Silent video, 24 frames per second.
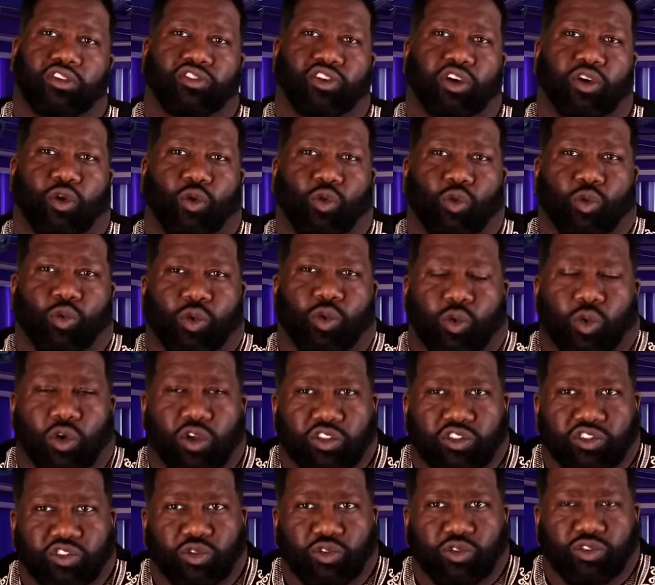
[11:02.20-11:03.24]
So we
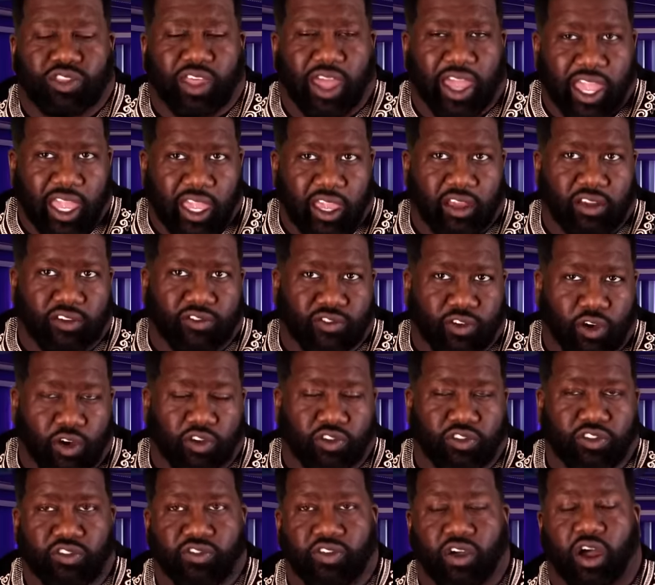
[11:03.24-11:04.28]
want to thank,
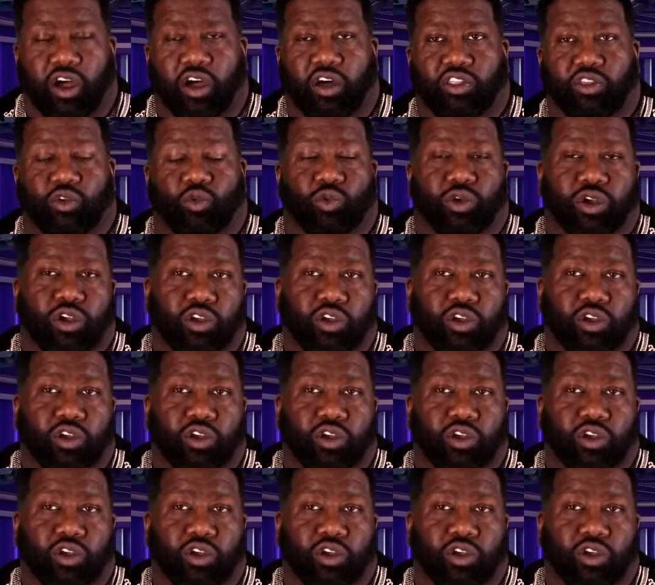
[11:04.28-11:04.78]
first of all, the